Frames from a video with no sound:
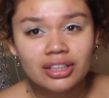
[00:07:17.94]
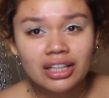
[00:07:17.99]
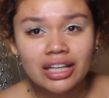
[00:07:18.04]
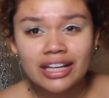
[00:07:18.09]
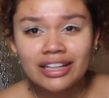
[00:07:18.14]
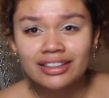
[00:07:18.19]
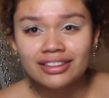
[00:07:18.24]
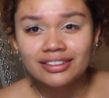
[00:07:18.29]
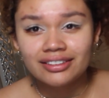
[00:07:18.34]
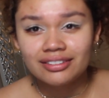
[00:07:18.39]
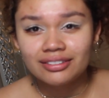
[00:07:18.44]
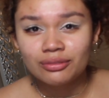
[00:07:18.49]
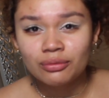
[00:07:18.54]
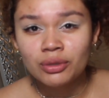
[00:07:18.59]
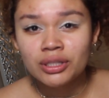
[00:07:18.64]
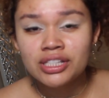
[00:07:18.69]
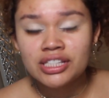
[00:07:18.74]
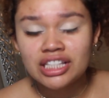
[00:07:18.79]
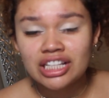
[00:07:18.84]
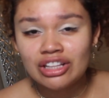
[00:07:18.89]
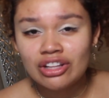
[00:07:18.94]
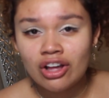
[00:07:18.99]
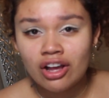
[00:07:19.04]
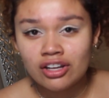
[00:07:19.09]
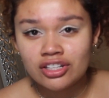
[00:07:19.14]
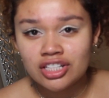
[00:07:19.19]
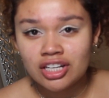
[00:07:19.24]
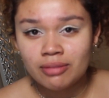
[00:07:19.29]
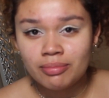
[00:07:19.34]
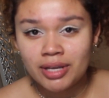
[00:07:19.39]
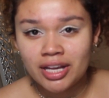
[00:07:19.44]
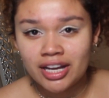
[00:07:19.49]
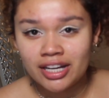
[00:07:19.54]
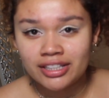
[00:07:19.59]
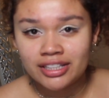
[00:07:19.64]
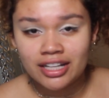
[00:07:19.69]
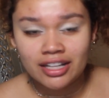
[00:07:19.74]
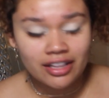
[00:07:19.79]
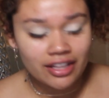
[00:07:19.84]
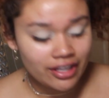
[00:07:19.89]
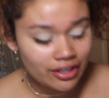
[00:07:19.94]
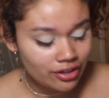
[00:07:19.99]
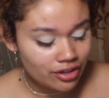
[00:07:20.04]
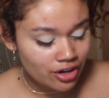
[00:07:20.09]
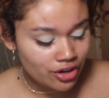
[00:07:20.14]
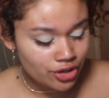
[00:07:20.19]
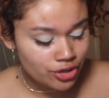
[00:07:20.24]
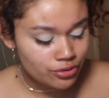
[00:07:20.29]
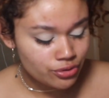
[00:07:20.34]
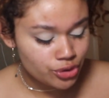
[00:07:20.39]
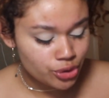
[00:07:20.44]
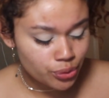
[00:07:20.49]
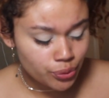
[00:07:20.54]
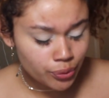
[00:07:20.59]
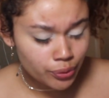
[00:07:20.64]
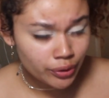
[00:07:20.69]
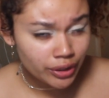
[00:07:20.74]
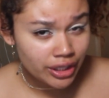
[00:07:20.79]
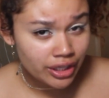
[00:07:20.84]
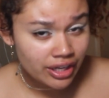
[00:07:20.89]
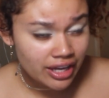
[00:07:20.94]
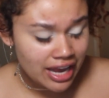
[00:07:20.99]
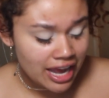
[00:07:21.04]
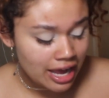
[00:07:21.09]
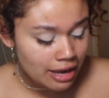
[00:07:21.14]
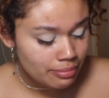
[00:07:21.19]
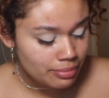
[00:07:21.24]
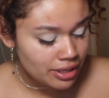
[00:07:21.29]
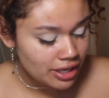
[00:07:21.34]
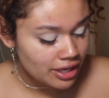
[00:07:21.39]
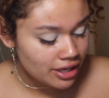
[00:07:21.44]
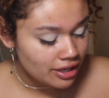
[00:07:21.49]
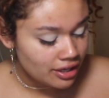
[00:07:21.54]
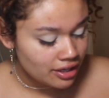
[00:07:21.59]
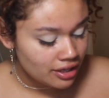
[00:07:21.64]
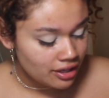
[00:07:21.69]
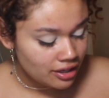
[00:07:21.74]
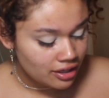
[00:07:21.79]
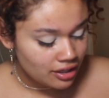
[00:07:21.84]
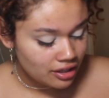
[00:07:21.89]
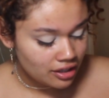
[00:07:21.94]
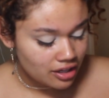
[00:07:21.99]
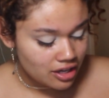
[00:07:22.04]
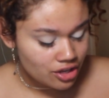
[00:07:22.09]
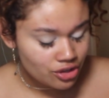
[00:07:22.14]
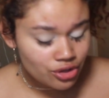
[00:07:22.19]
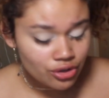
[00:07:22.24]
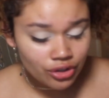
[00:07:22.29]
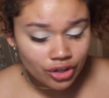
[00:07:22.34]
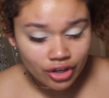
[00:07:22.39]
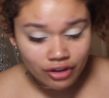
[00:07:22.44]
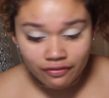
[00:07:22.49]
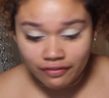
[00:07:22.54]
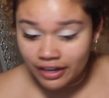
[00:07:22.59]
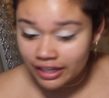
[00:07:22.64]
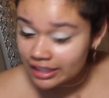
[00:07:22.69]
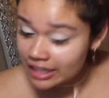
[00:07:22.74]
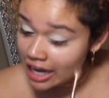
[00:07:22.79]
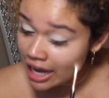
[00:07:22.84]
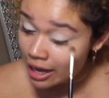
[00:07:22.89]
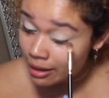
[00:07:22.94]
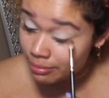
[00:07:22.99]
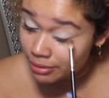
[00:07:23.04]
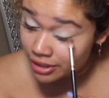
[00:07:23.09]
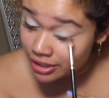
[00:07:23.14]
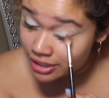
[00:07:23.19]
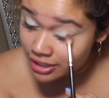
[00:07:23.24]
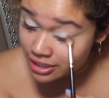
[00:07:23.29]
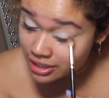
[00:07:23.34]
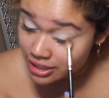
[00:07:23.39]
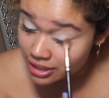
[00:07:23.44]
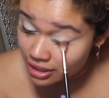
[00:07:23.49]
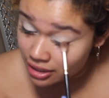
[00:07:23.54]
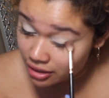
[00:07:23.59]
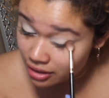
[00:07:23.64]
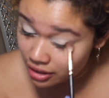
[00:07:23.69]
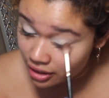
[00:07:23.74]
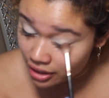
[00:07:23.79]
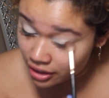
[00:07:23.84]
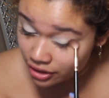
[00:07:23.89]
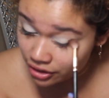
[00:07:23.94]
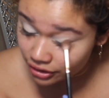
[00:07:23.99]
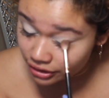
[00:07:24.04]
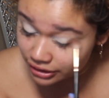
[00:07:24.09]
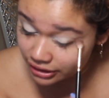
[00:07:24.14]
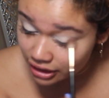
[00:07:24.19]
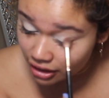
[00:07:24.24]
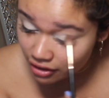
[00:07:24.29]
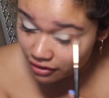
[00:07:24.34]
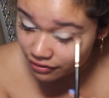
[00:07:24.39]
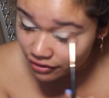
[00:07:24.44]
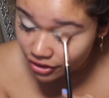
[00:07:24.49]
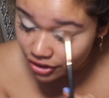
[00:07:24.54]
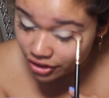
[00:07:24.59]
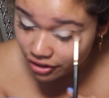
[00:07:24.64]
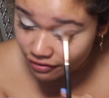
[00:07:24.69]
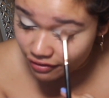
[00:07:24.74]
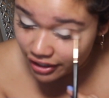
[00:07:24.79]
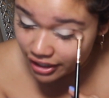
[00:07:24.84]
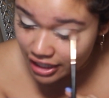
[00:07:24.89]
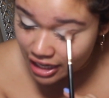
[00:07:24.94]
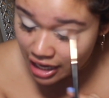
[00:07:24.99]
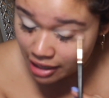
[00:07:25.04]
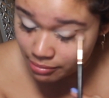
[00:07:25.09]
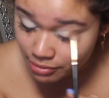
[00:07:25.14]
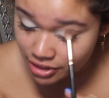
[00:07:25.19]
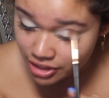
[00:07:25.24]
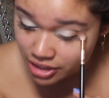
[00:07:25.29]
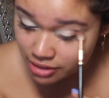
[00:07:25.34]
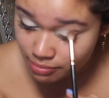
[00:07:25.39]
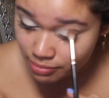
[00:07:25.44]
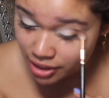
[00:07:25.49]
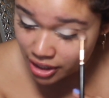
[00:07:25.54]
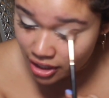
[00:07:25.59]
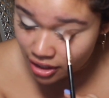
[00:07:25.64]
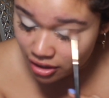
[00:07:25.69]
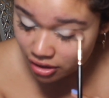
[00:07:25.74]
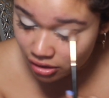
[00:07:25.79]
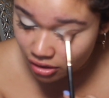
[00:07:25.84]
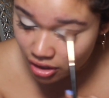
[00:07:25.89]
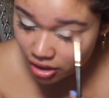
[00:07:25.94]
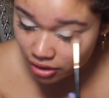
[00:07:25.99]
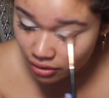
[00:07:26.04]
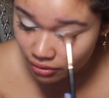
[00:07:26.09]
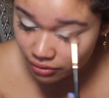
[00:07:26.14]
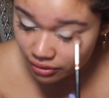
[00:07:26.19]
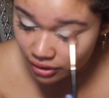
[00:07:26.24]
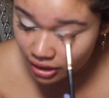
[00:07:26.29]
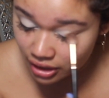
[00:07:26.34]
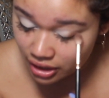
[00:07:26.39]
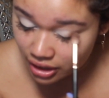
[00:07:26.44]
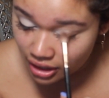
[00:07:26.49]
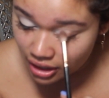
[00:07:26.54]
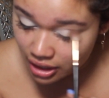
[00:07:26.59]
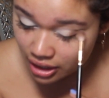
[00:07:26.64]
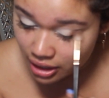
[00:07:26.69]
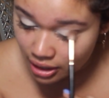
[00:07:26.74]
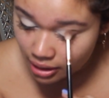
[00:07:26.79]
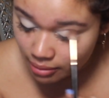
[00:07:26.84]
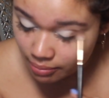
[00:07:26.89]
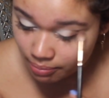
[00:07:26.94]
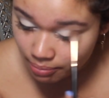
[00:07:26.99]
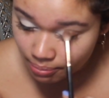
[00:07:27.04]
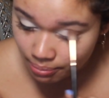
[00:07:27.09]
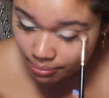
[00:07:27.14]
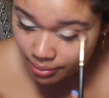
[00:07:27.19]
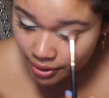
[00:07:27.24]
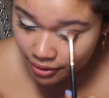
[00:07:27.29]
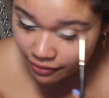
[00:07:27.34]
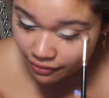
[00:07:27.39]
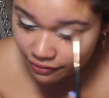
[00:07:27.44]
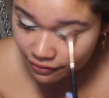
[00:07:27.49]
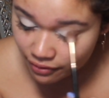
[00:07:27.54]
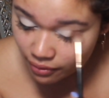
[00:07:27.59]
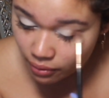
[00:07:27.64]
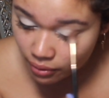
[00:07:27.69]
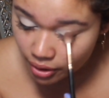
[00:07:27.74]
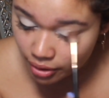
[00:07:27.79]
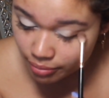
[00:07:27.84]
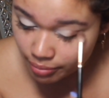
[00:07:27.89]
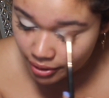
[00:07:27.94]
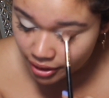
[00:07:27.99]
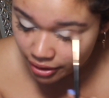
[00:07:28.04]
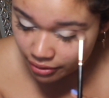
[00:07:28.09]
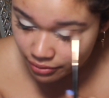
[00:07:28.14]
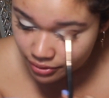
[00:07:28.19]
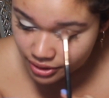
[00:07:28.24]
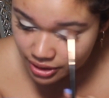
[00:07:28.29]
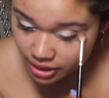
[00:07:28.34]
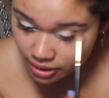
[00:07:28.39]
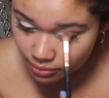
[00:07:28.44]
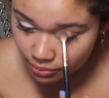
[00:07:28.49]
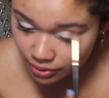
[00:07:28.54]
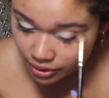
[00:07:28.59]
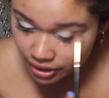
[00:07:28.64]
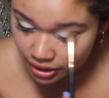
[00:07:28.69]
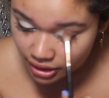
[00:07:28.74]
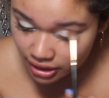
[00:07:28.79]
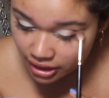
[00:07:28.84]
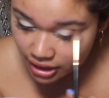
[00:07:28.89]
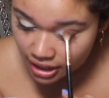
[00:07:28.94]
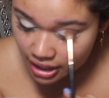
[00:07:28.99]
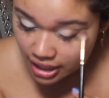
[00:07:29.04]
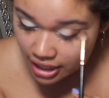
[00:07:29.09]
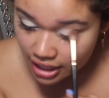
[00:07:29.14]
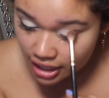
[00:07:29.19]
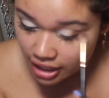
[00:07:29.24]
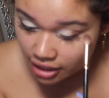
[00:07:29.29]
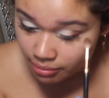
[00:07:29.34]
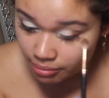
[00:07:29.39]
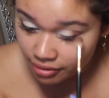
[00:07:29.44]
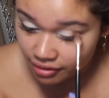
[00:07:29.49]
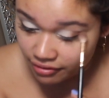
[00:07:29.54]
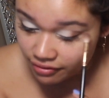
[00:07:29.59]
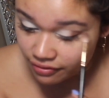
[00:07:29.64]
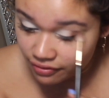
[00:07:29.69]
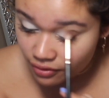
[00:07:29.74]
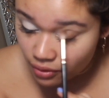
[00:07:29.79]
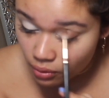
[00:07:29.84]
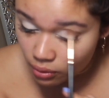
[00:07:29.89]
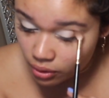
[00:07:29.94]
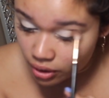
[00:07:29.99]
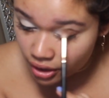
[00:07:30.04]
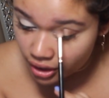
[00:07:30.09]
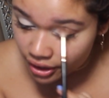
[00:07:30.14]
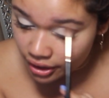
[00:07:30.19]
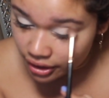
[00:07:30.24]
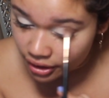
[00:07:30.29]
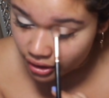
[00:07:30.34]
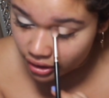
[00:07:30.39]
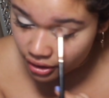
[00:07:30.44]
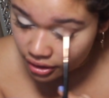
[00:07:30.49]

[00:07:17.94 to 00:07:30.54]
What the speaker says: like, what's the logic behind that? Like, are you truly happy? And you need to find happiness in yourself. You need to find happiness being alone before being with someone and before